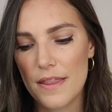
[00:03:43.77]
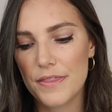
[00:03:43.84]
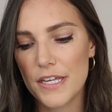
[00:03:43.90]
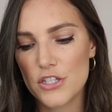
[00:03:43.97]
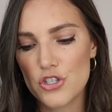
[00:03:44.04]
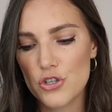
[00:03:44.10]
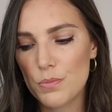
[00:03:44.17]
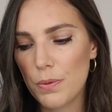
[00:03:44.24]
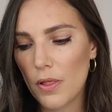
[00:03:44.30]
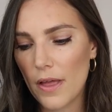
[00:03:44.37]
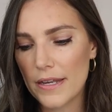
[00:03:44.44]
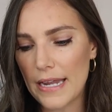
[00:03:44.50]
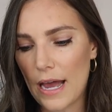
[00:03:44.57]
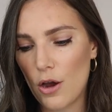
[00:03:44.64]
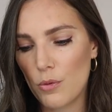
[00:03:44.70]
They do
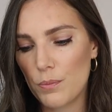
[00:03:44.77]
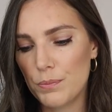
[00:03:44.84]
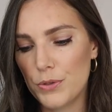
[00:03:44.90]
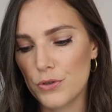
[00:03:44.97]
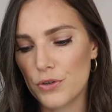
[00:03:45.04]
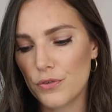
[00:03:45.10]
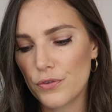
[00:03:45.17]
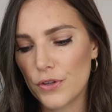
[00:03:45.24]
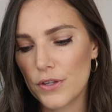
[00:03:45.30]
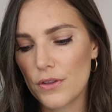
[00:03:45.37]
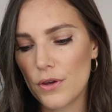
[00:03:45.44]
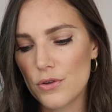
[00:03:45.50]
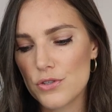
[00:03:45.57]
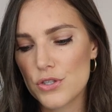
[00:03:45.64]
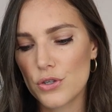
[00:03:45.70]
blend out beautifully
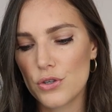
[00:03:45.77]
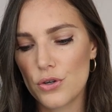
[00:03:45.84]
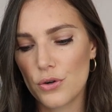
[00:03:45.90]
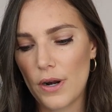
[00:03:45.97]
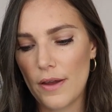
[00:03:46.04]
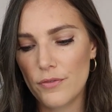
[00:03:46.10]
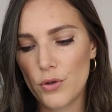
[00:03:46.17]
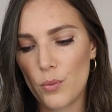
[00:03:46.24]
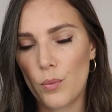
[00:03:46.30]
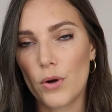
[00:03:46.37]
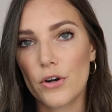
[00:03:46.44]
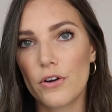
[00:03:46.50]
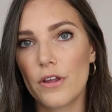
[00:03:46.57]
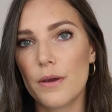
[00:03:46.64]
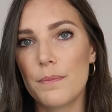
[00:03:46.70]
though, so you don't have to
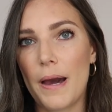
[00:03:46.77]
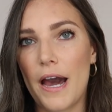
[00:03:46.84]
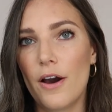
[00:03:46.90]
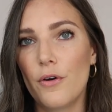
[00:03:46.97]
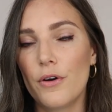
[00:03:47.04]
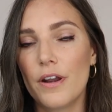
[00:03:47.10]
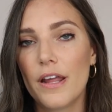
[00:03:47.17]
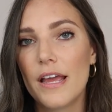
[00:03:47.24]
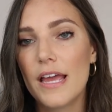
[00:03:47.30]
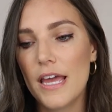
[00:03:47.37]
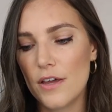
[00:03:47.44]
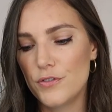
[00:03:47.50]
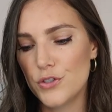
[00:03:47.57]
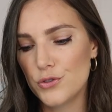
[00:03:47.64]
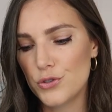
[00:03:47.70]
worry about
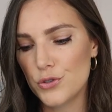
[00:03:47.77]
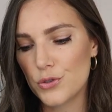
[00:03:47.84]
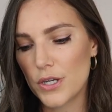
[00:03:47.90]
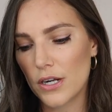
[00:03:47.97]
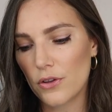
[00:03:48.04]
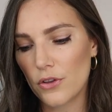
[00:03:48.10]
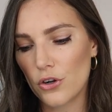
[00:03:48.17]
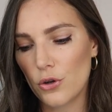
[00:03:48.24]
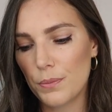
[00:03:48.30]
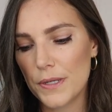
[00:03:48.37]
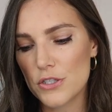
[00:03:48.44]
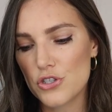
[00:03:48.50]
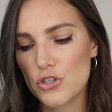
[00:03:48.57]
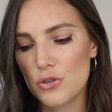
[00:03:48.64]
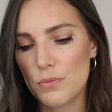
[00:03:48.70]
if you do get a little
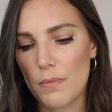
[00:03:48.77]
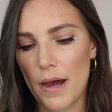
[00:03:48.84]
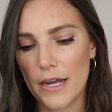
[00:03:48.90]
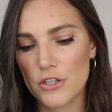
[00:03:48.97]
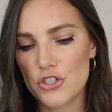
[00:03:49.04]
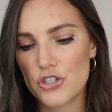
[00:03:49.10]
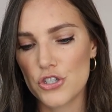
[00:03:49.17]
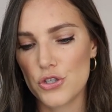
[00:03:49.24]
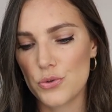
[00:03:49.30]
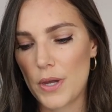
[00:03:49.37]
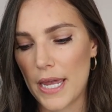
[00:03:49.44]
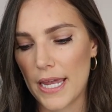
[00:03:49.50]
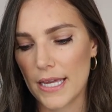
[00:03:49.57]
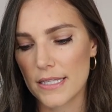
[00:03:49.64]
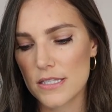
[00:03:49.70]
bit too much, you
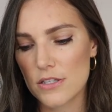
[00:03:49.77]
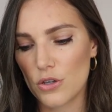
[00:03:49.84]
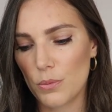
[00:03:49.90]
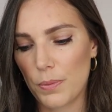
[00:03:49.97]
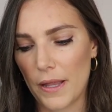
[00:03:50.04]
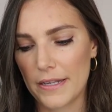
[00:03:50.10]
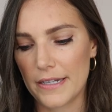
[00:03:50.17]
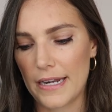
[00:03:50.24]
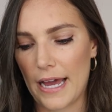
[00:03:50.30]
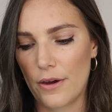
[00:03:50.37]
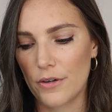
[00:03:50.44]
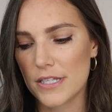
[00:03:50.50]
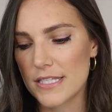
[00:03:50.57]
can still blend it out.